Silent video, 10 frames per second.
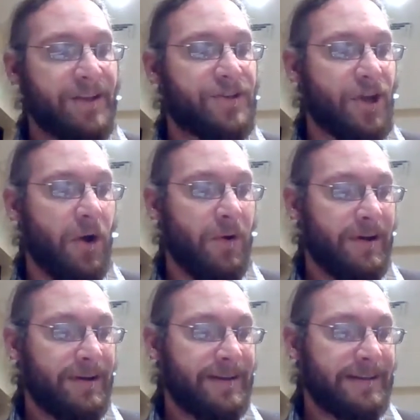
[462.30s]
And
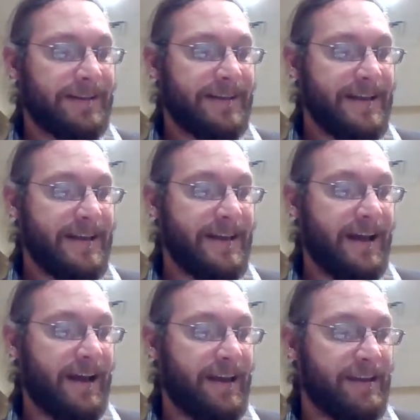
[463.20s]
so,
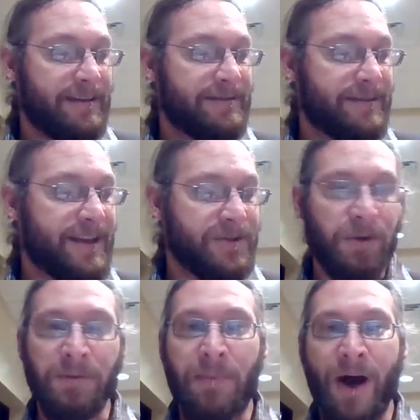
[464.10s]
yeah, he gets a
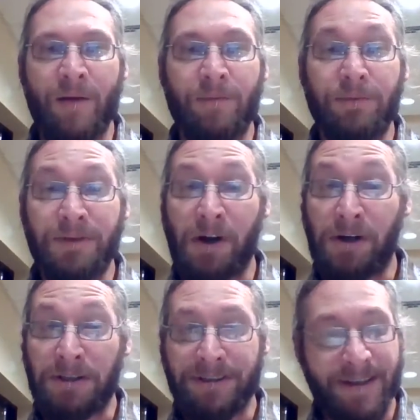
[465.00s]
hold of Bob
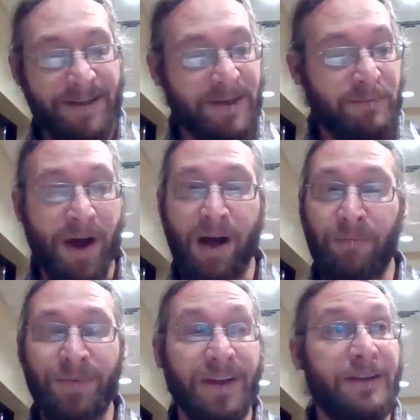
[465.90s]
Hall and he says,
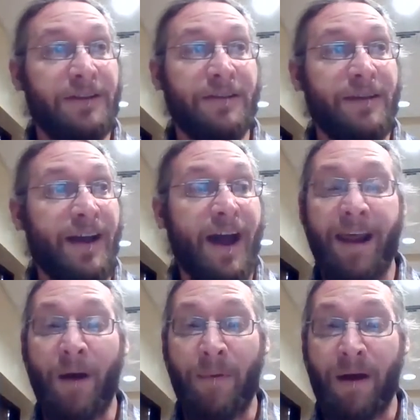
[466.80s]
Bob, you got
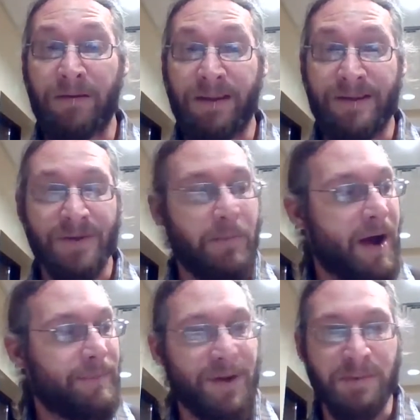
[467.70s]
to help out with this. So
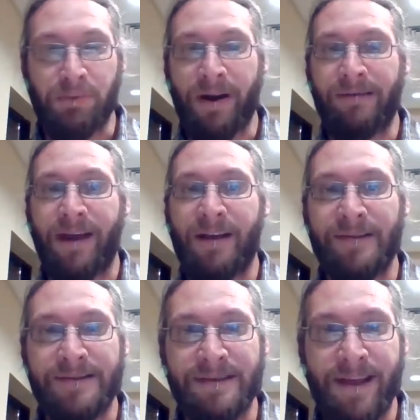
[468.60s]
Bob does breakdowns.